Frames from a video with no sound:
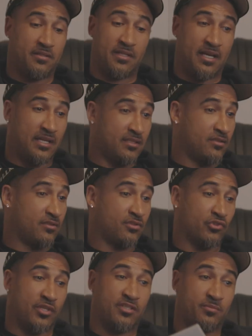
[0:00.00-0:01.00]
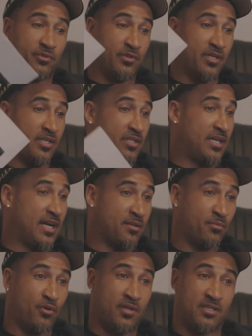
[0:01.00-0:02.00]
Like you got Tracy McGrady, you
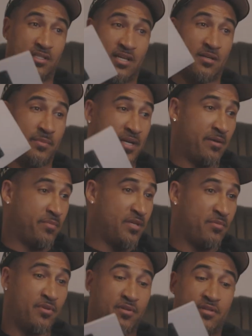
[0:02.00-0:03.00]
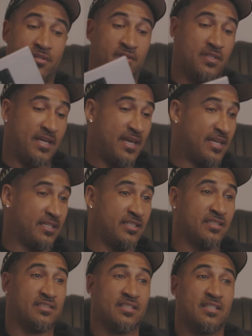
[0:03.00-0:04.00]
got Amar'e Stoudemire, BB
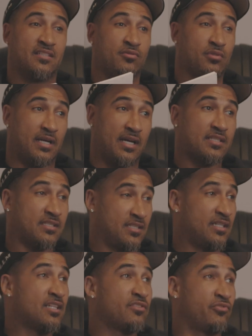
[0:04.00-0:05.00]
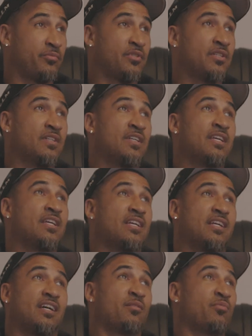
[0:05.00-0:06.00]
Eggies, you got studs from mm-hmm. here
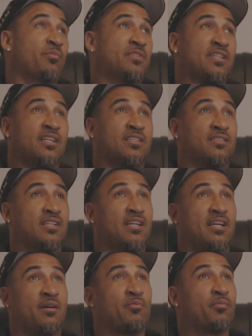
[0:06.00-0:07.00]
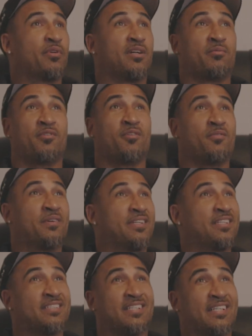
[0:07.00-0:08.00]
I remember telling them like, I remember coming
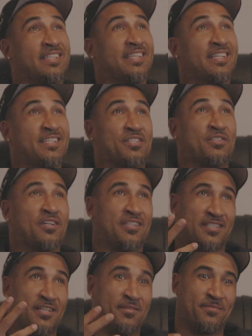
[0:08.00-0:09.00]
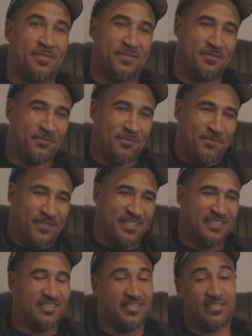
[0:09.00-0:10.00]
home one day telling Kenny and Charles, that was my
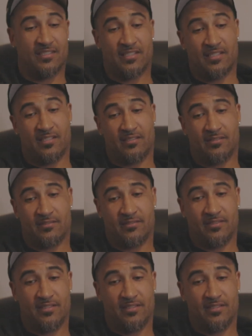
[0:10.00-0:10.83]
roommate, I say, hey,